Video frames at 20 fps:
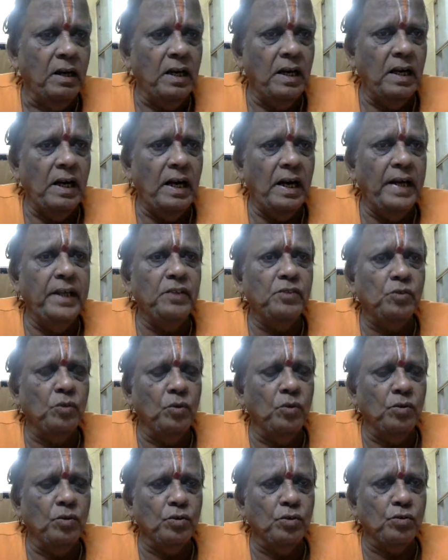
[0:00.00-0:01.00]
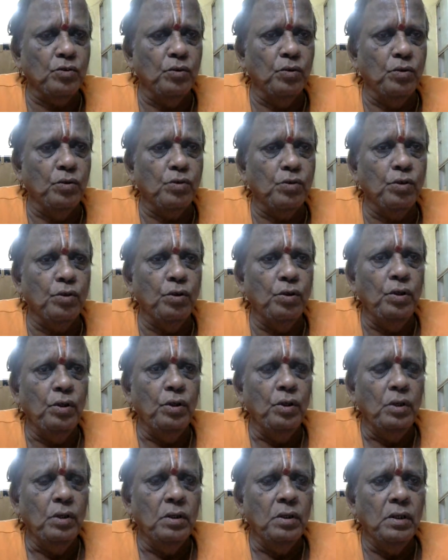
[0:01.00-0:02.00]
I so-and-so, so-and-so,
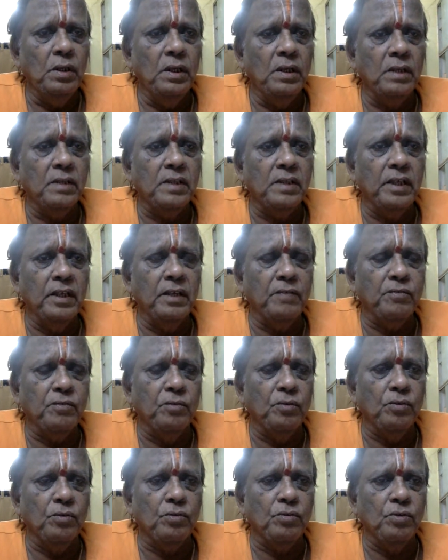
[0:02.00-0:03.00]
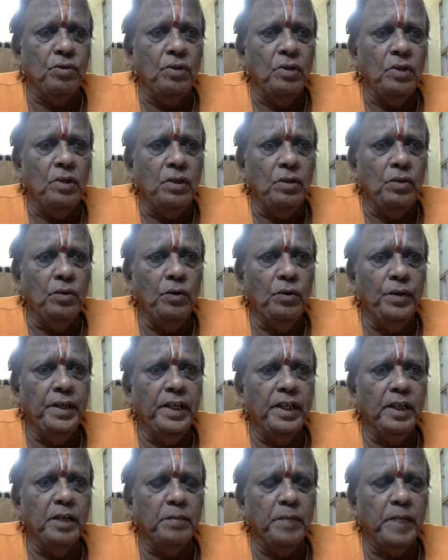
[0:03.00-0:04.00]
son of so-and-so, do
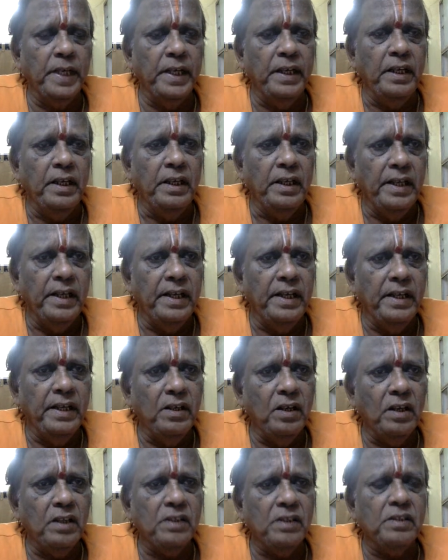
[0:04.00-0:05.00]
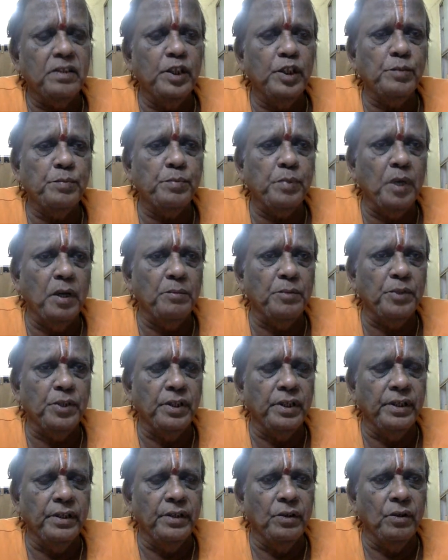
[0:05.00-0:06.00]
hereby endorse this
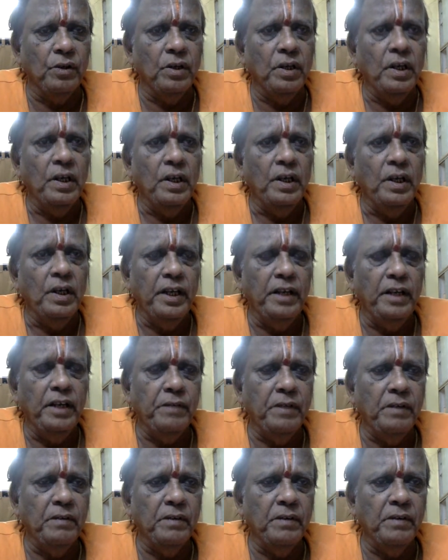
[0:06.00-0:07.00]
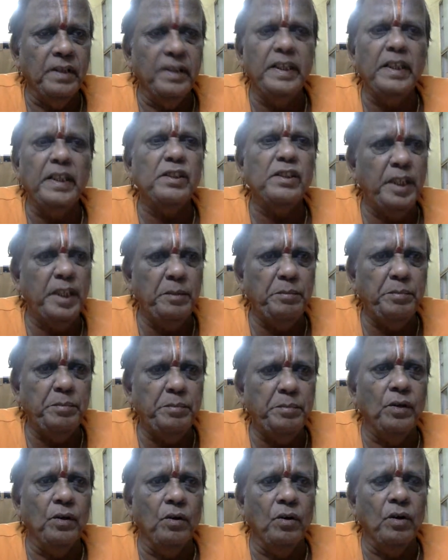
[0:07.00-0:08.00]
promissory note in favor, this DP
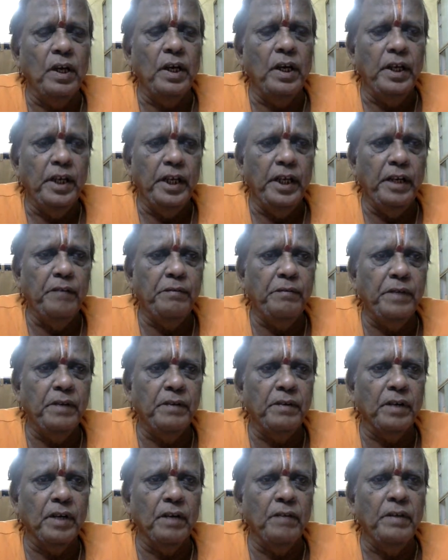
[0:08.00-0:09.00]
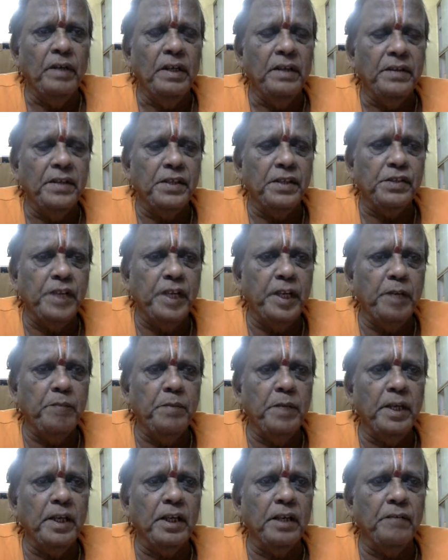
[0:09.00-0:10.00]
note in favor of the State
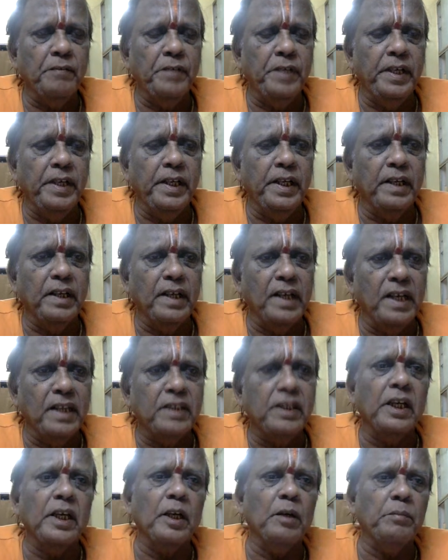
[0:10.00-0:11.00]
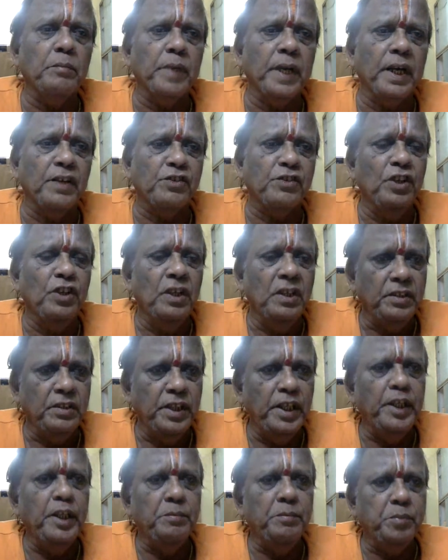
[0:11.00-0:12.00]
Bank of India, Nacharam branch.
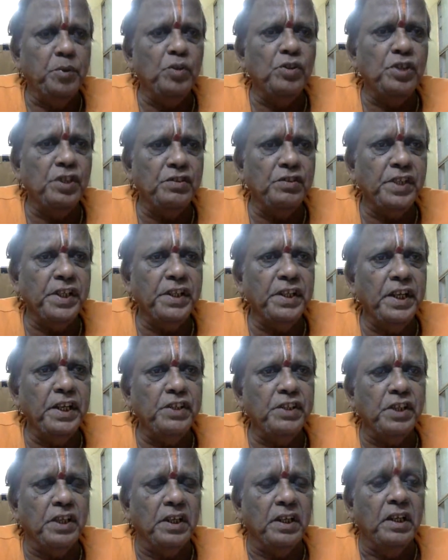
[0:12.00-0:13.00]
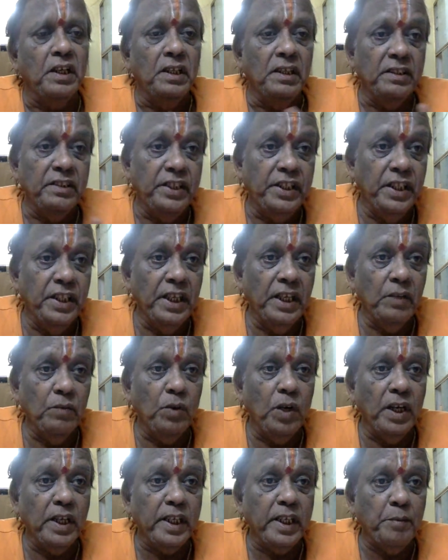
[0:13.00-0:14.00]
Then he puts his signature. Here
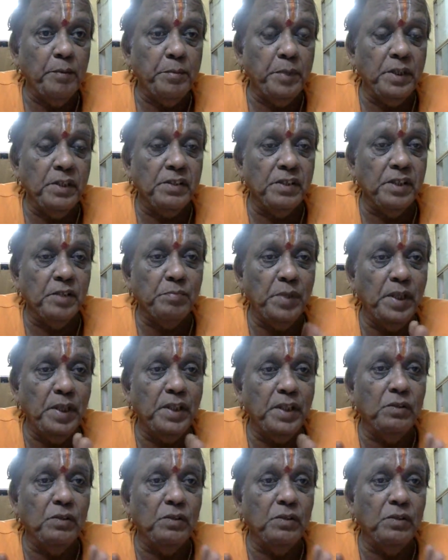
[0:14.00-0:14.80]
what happens is, please